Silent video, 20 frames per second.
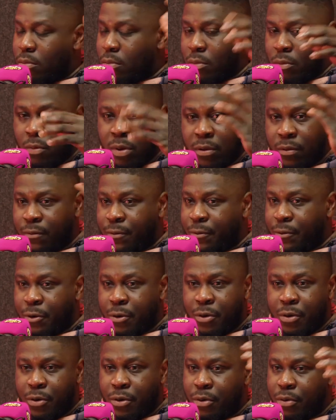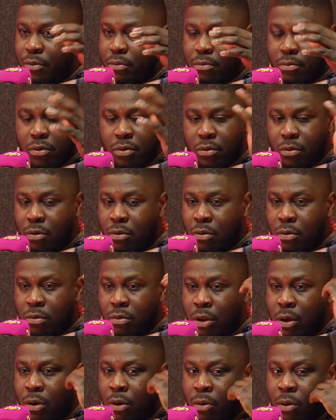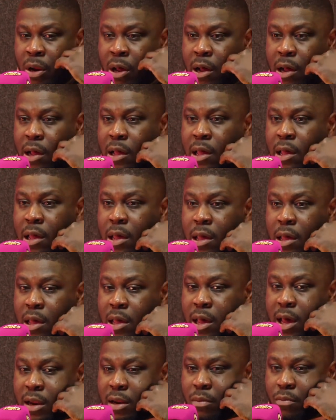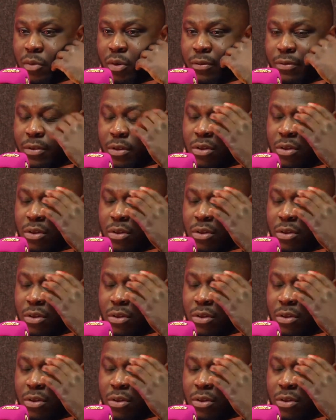went through school, the whole lot. And then moved to